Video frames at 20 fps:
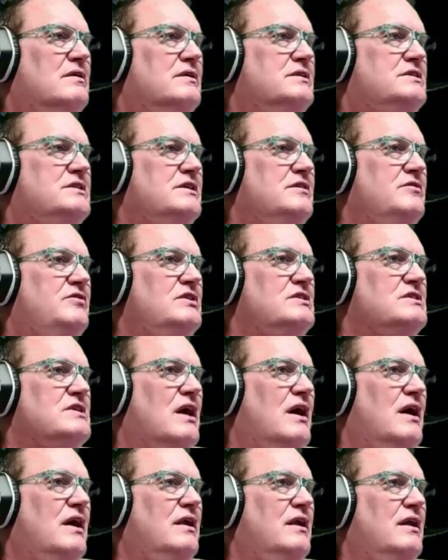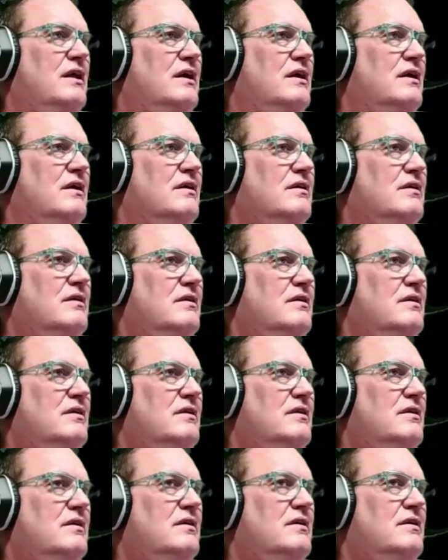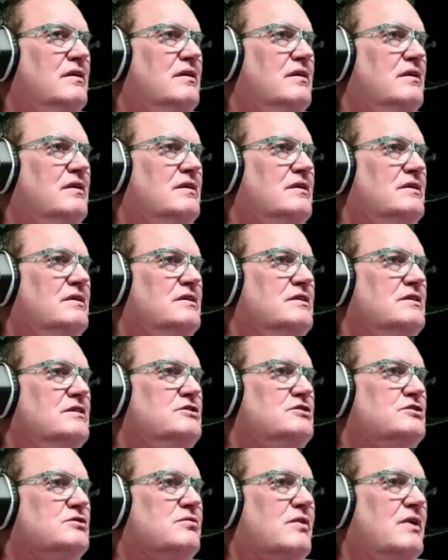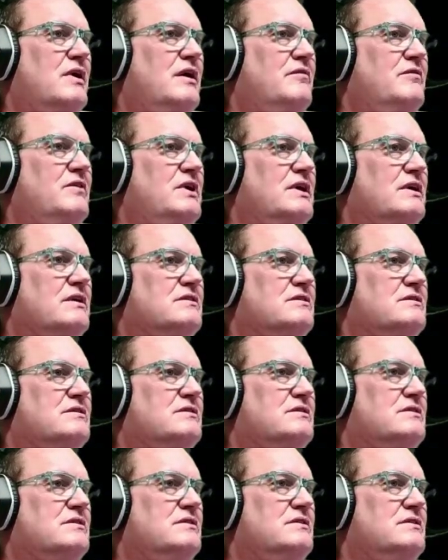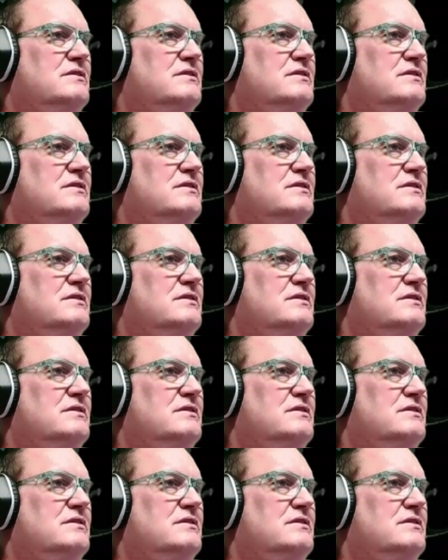Let's see if he's got any ceramics.